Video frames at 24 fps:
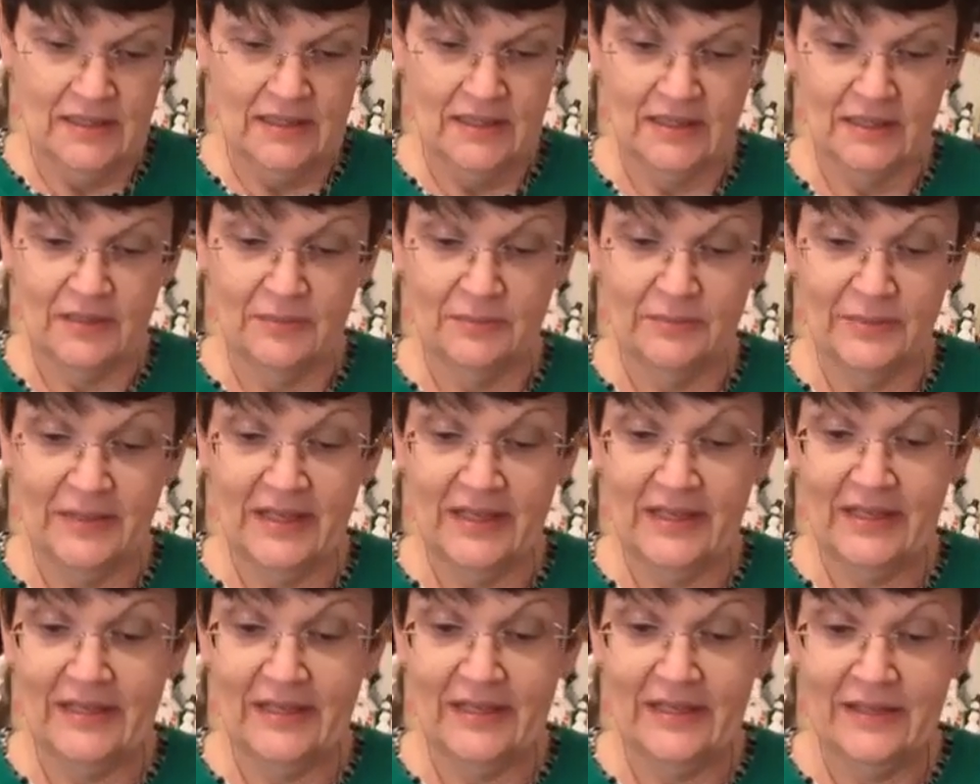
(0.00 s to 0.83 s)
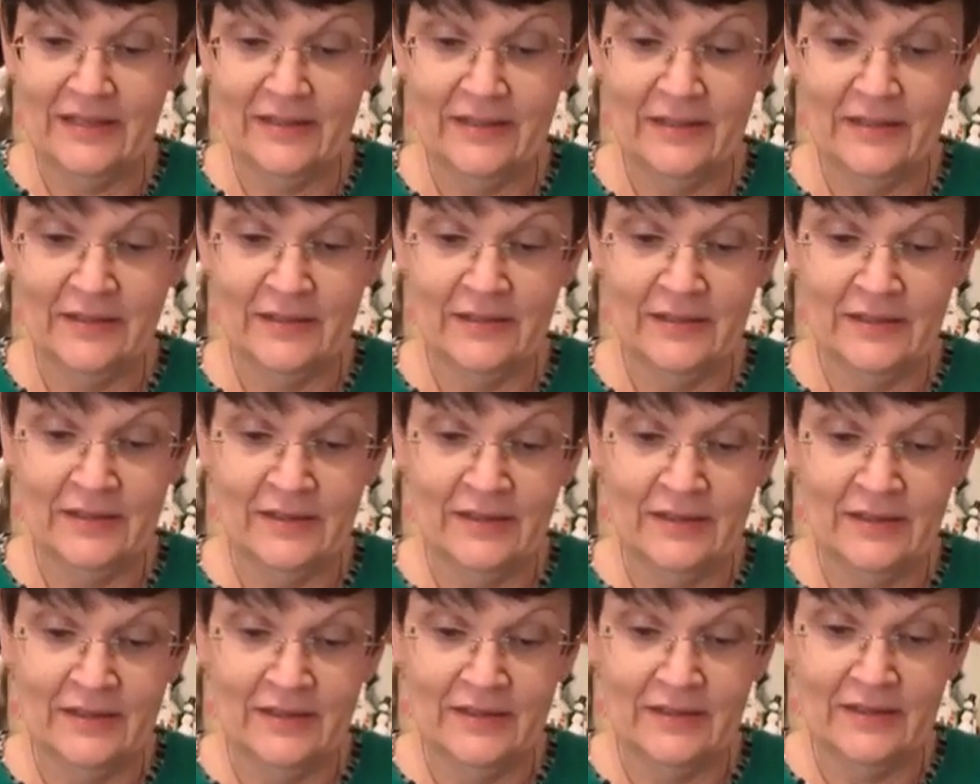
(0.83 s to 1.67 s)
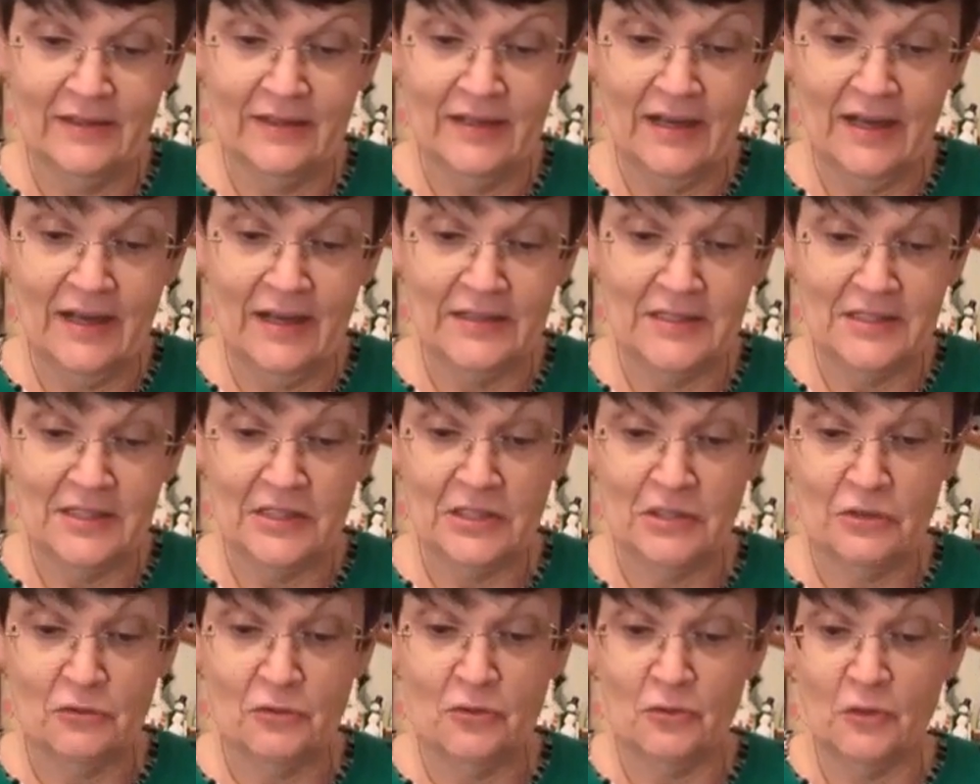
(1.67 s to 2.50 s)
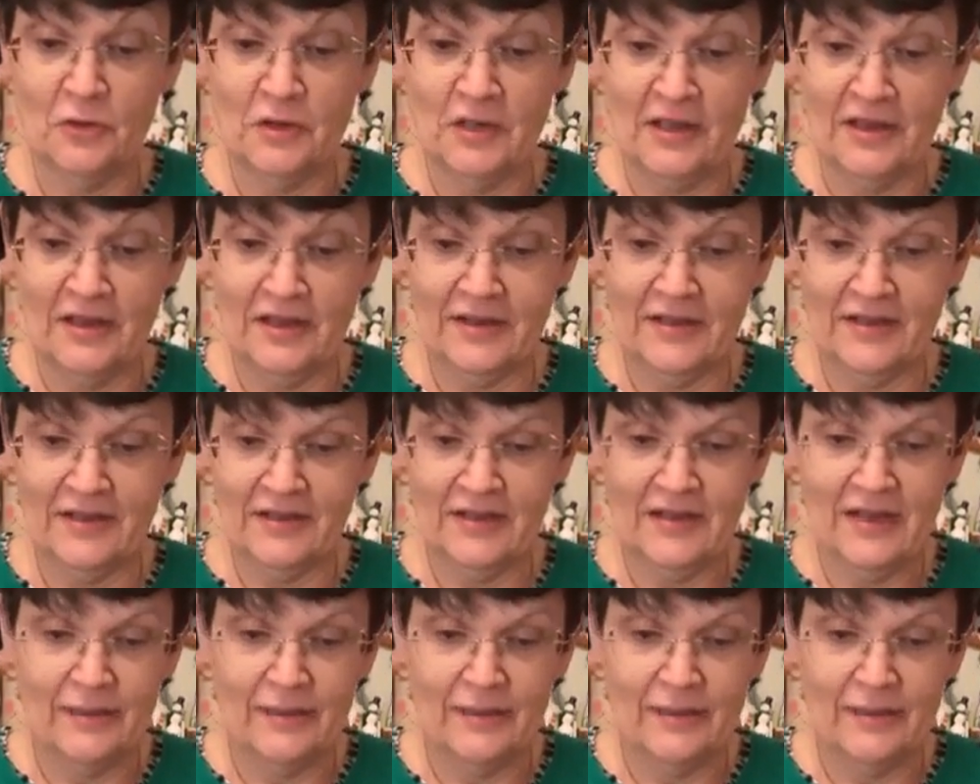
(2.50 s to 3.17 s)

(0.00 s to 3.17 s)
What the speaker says: It could be not so quick.